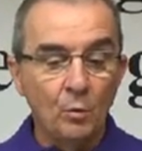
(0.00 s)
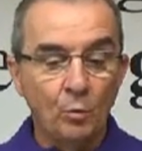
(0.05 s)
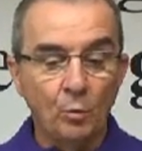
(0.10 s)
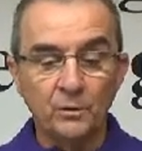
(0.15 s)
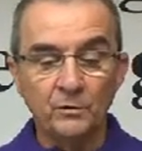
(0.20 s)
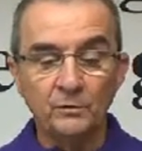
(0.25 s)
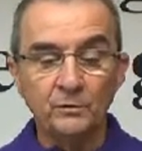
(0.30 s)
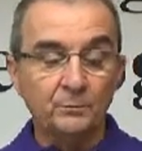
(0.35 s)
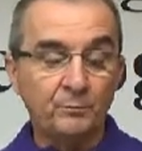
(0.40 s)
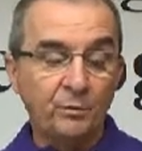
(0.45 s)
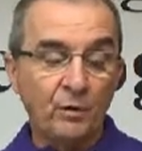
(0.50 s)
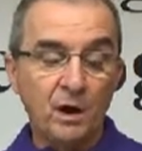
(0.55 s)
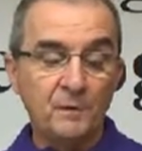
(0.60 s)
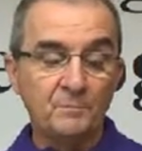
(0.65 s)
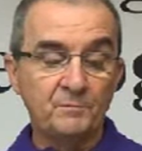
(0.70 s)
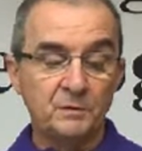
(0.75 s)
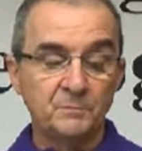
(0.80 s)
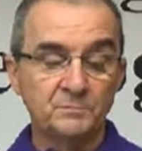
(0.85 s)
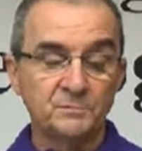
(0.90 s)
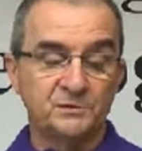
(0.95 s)
One of the
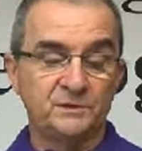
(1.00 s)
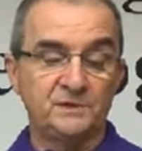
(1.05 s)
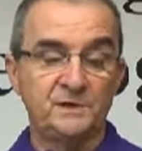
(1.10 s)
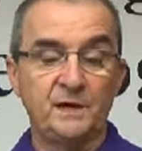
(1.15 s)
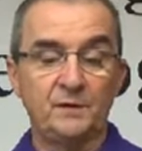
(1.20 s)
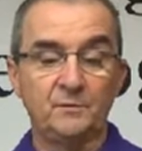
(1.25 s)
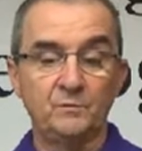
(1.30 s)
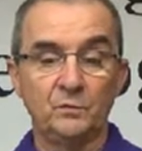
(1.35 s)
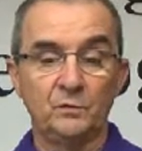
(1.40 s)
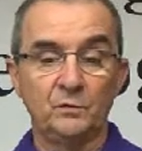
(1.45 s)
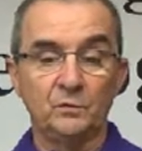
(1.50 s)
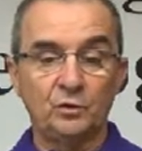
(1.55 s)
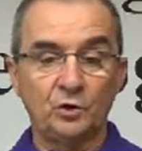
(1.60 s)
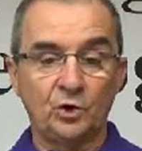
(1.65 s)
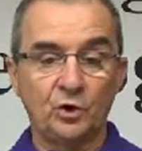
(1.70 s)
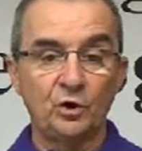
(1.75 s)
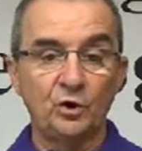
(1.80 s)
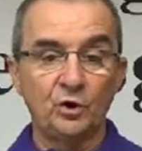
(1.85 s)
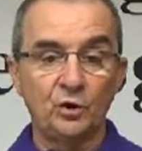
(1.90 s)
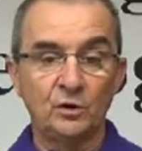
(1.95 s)
problems that will
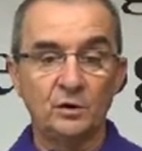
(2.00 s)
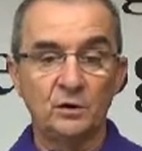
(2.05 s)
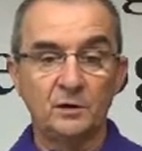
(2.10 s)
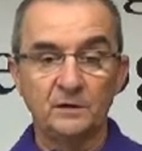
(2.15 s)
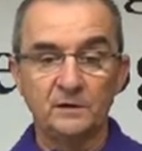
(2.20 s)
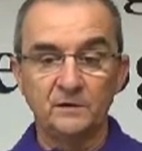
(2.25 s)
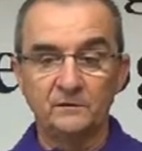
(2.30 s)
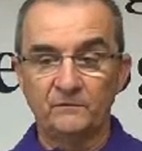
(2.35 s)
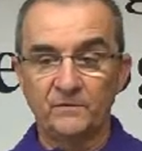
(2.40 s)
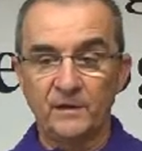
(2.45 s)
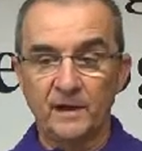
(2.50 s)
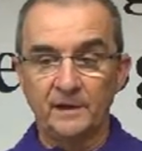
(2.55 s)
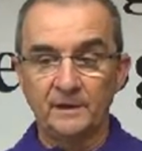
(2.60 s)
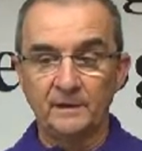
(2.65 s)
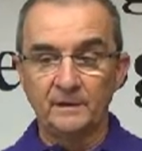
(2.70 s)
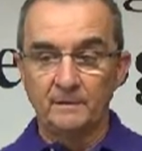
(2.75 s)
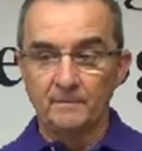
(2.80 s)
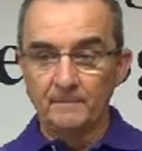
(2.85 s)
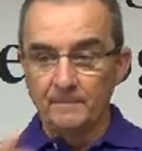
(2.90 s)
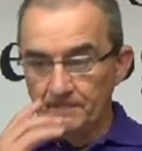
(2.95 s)
occur if
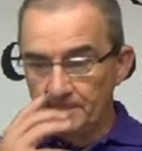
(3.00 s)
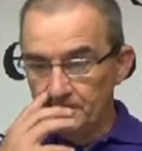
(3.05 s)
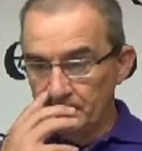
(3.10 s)
that,